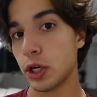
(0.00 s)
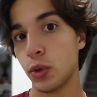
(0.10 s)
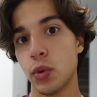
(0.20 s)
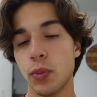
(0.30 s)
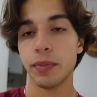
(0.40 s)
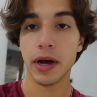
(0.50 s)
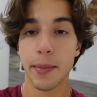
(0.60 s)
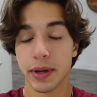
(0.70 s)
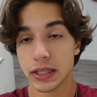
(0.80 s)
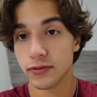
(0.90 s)
go. But
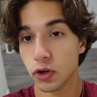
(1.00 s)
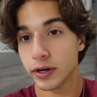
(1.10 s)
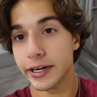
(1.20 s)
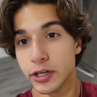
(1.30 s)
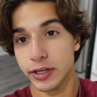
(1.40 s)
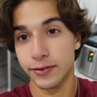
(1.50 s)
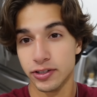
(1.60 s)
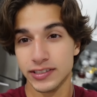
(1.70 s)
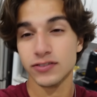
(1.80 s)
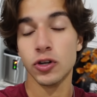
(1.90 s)
I'm in the vlog right here. If
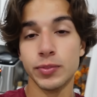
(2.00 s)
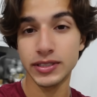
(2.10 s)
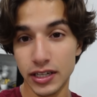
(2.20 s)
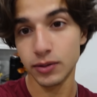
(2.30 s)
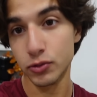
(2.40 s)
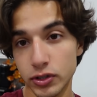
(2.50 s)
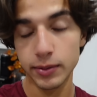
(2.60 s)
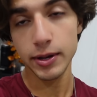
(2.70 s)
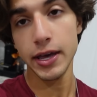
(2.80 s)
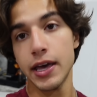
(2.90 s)
you like the vlog, please like, comment,
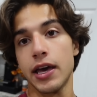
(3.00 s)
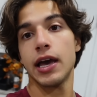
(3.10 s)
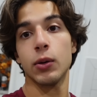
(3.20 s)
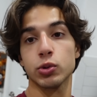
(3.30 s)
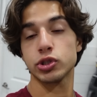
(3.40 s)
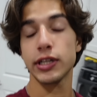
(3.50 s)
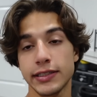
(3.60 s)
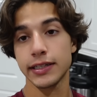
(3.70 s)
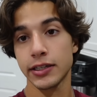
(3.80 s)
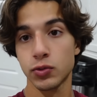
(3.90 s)
subscribe. And we'll see you
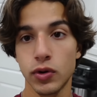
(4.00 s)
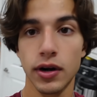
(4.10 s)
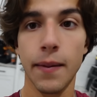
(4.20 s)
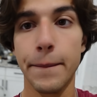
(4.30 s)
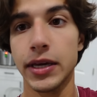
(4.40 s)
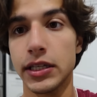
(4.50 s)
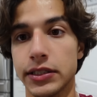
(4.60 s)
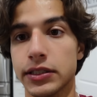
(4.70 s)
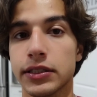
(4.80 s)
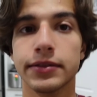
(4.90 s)
guys in the next one.
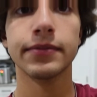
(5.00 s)
Peace.